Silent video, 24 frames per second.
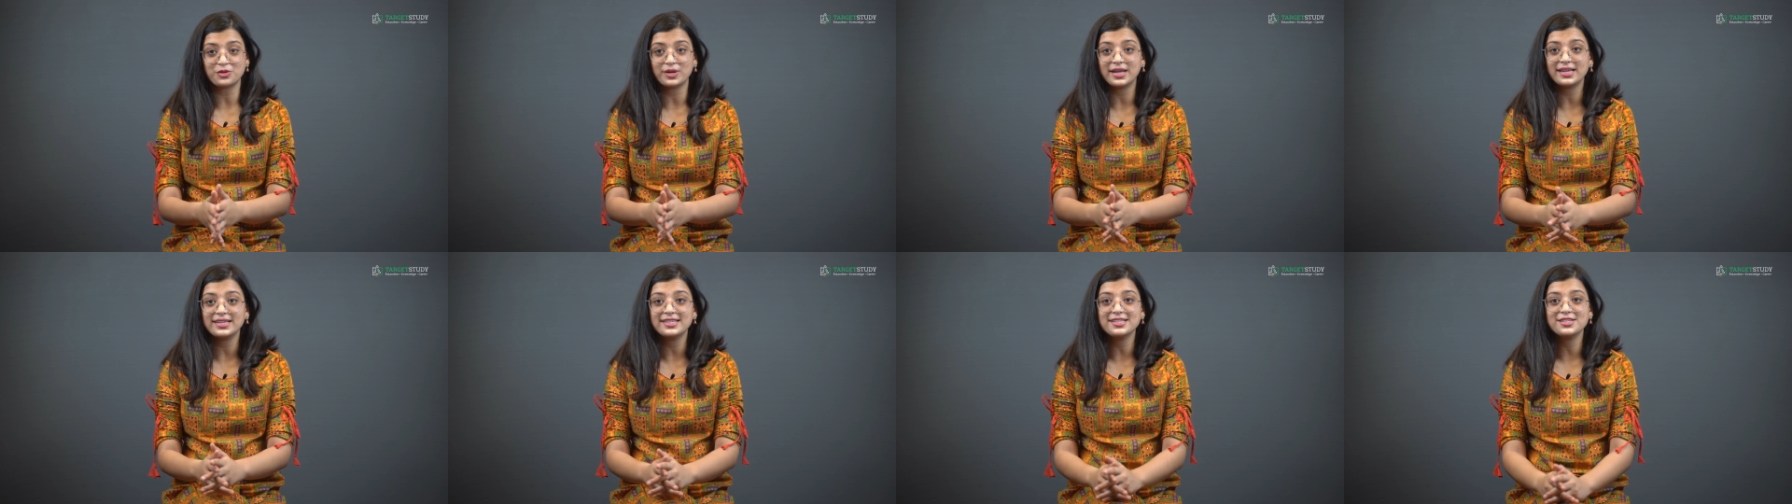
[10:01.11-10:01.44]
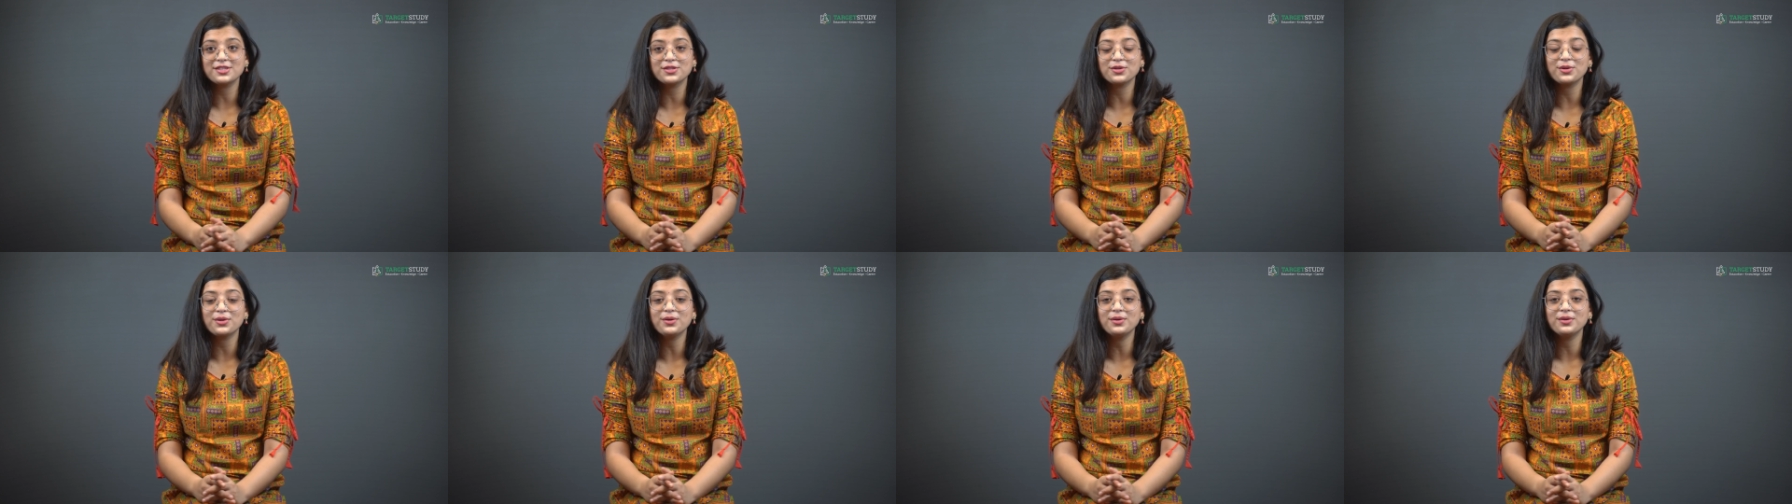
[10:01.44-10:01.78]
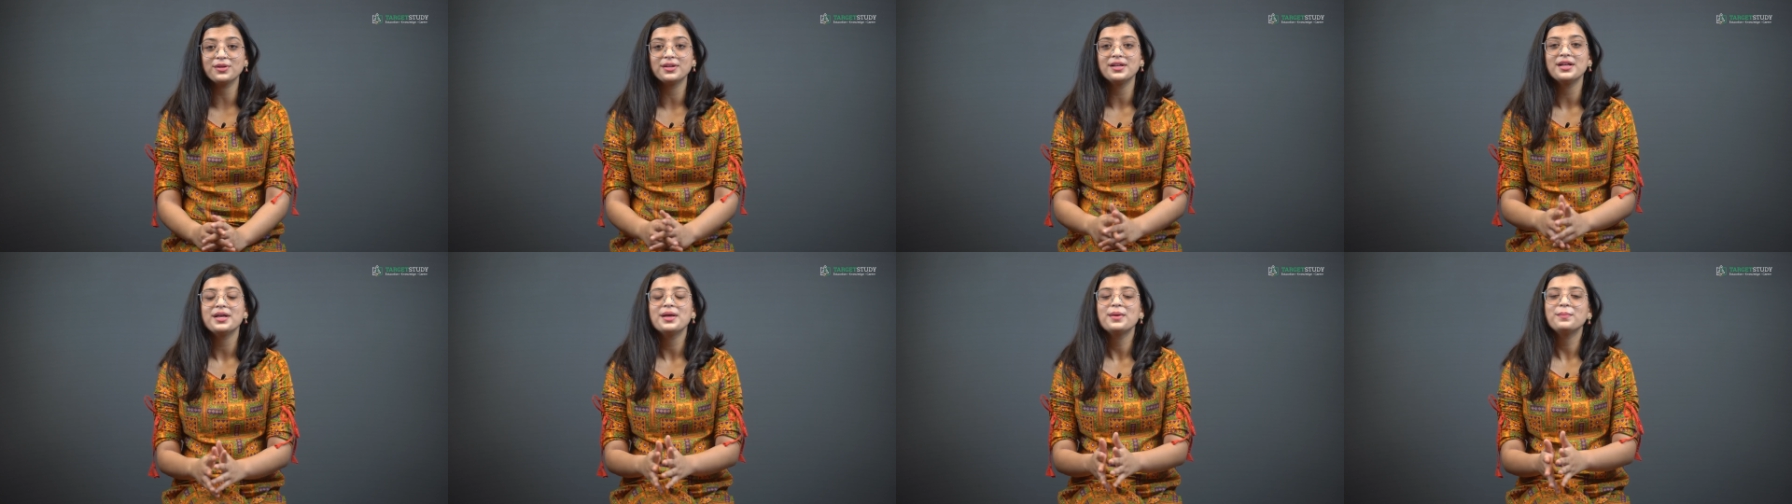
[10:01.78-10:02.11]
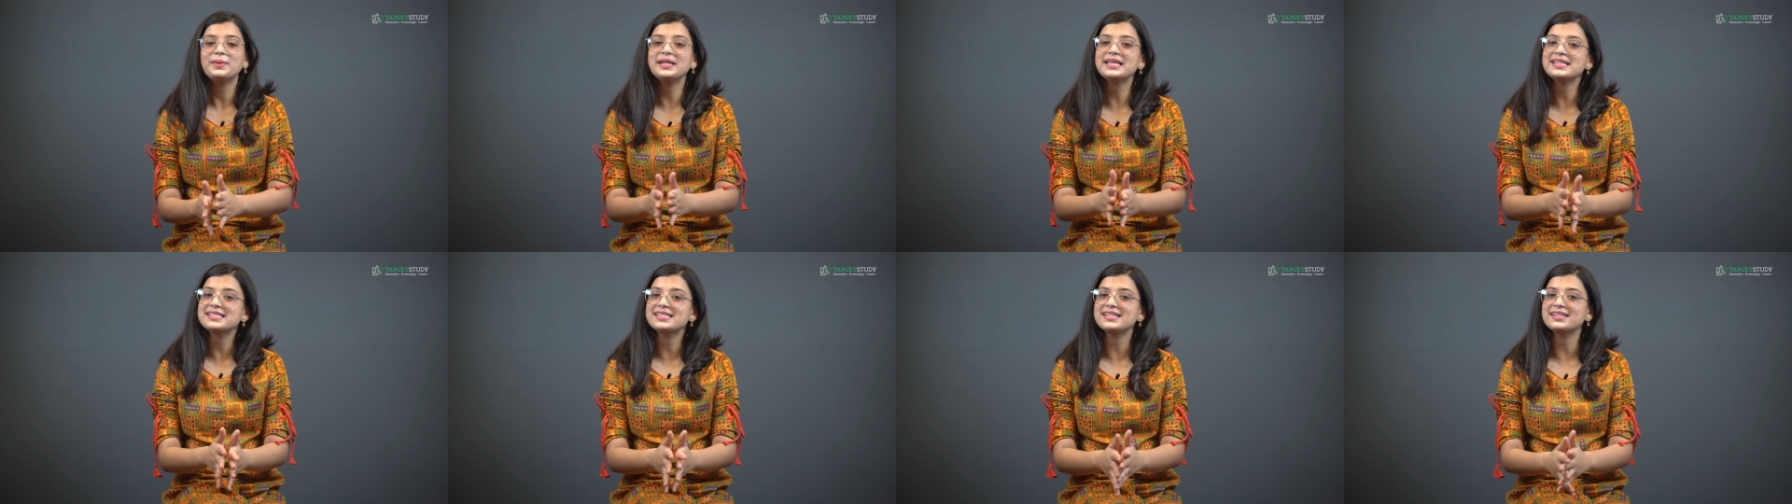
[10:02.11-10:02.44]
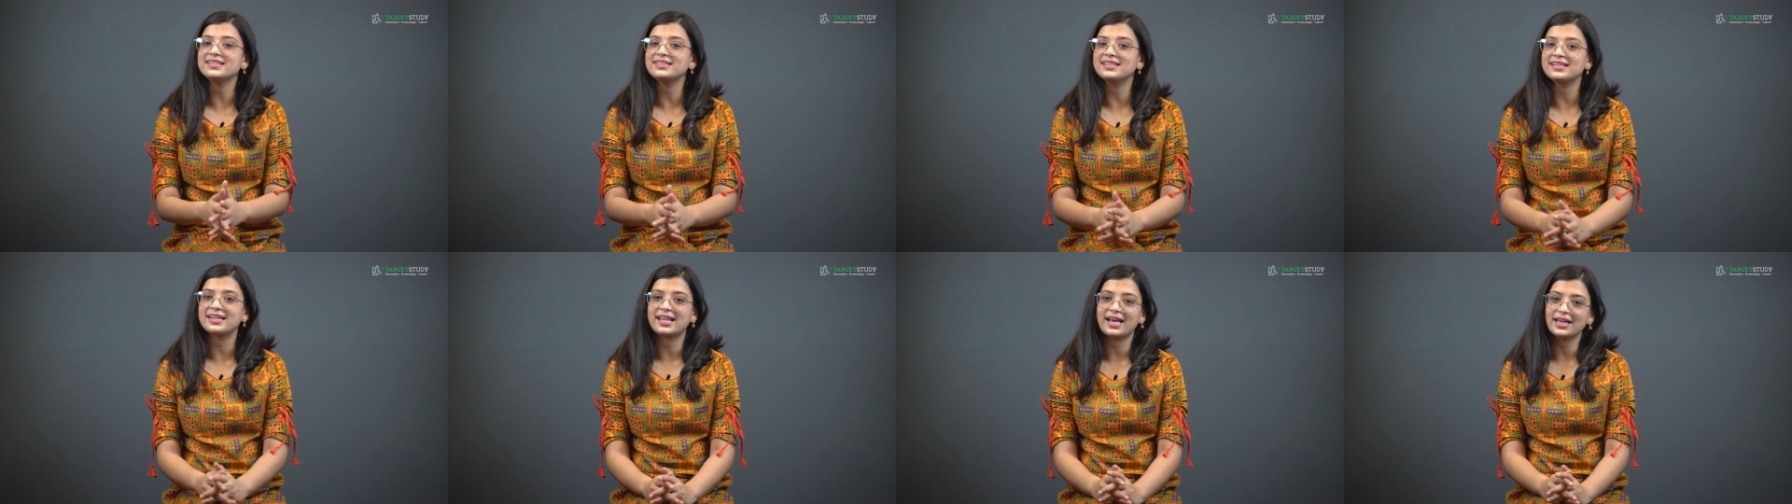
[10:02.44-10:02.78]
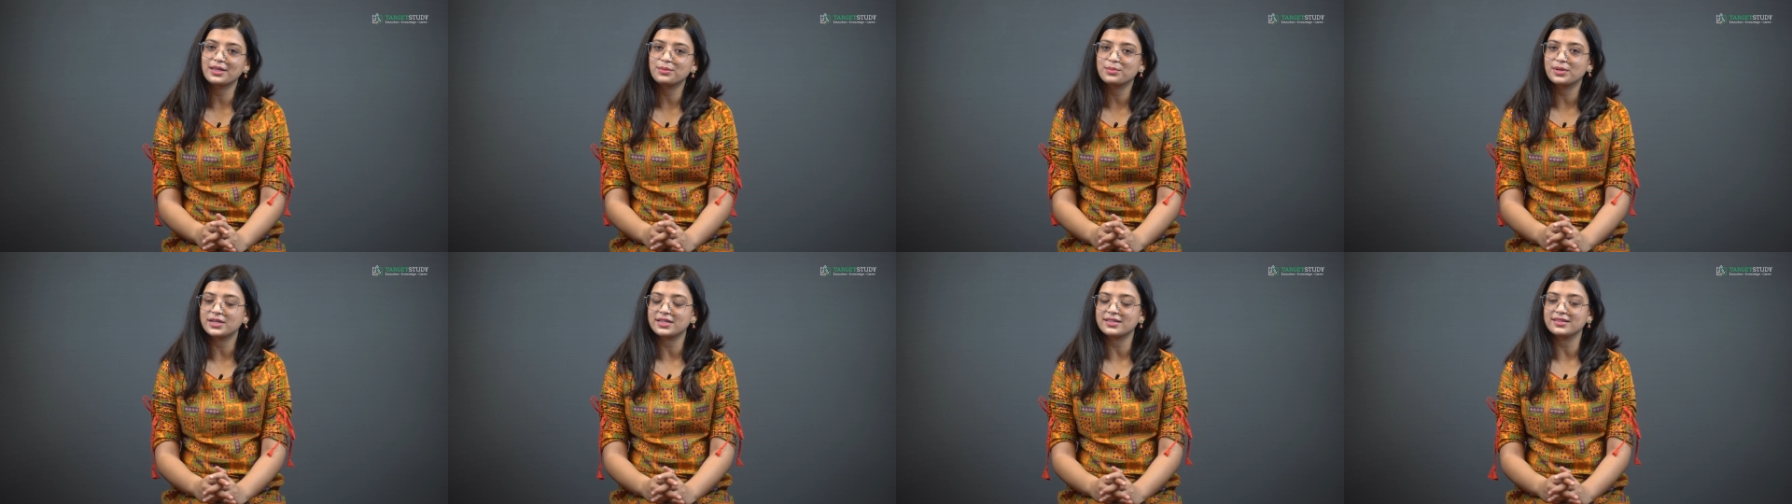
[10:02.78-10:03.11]
really so, please hit the
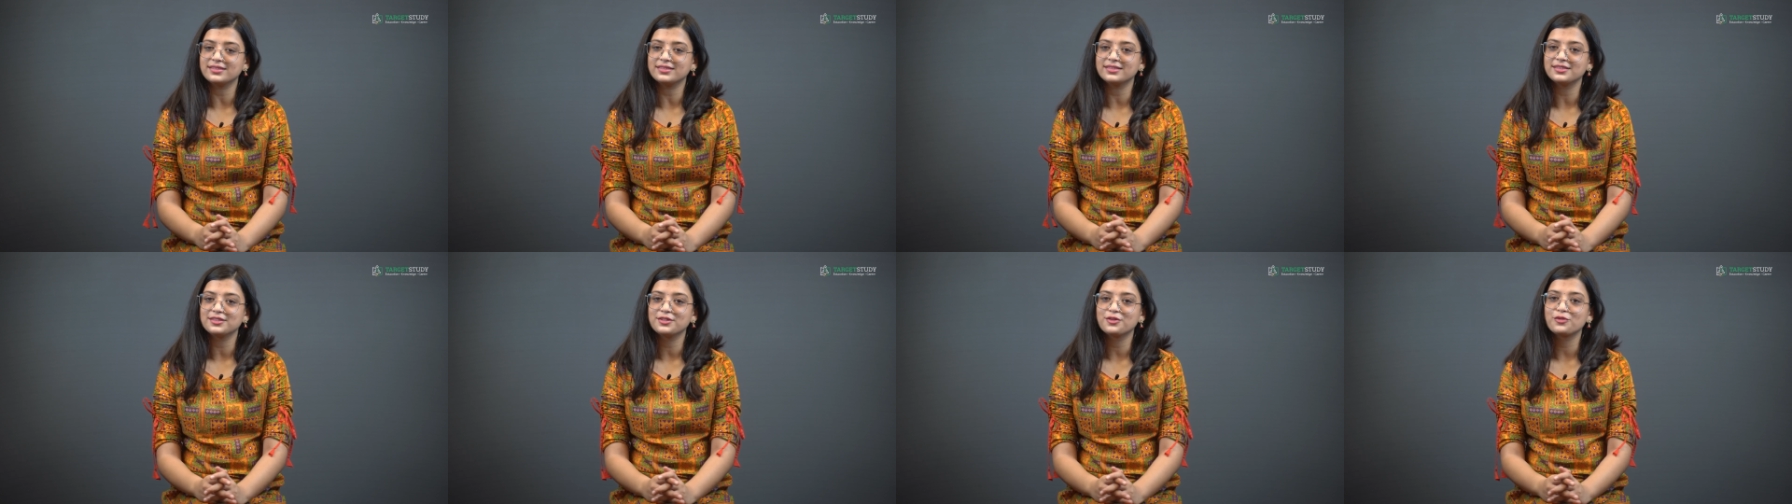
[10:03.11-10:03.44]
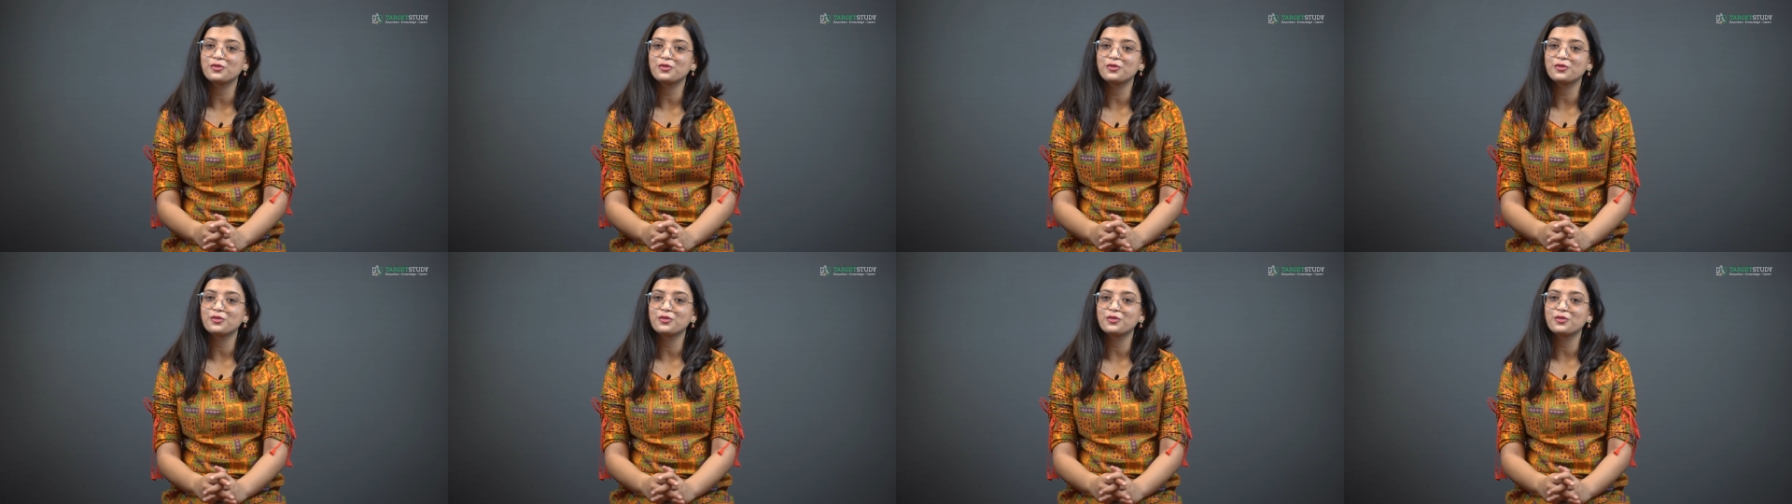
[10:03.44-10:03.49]
like button.